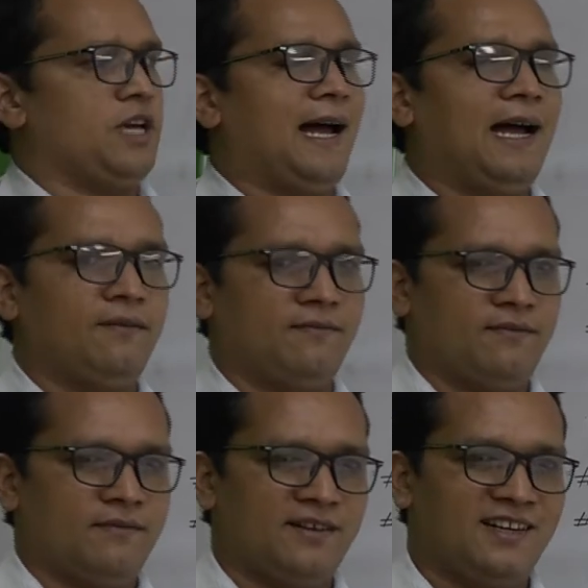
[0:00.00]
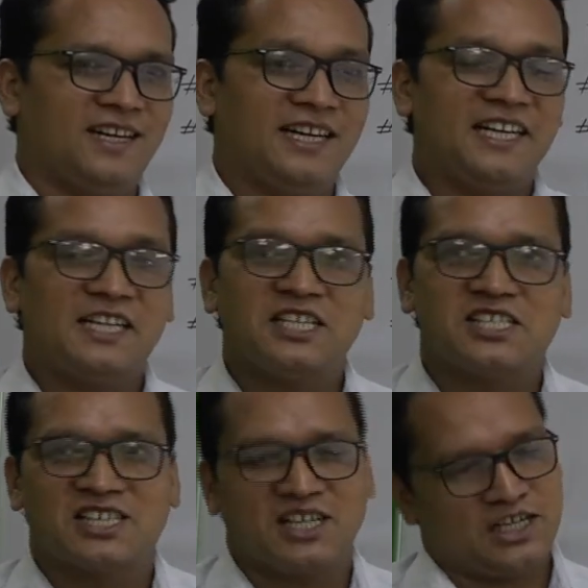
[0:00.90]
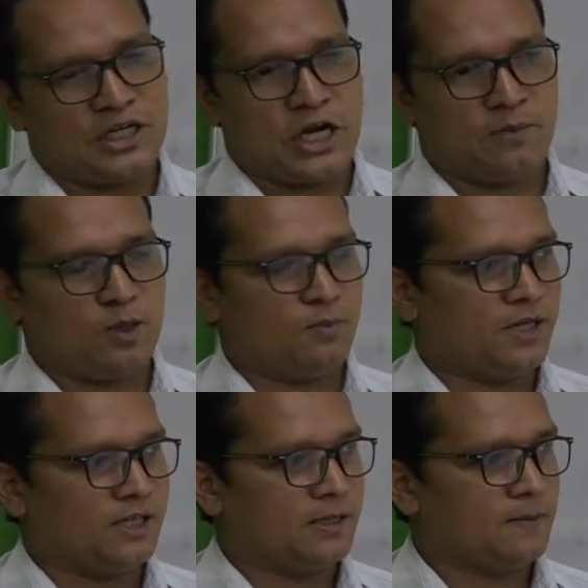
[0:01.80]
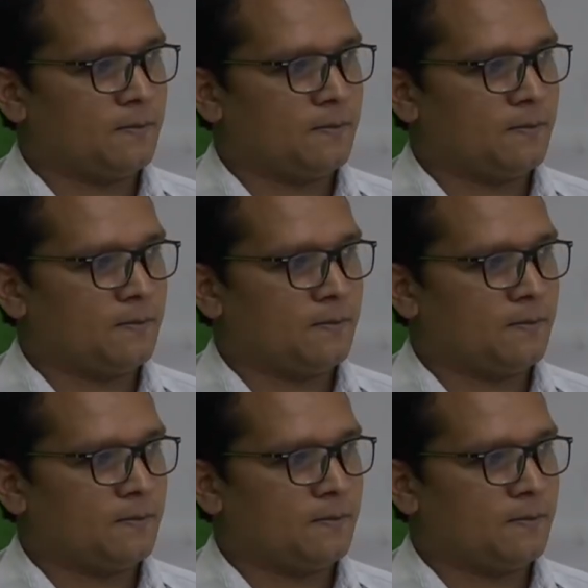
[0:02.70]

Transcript: have, it is development.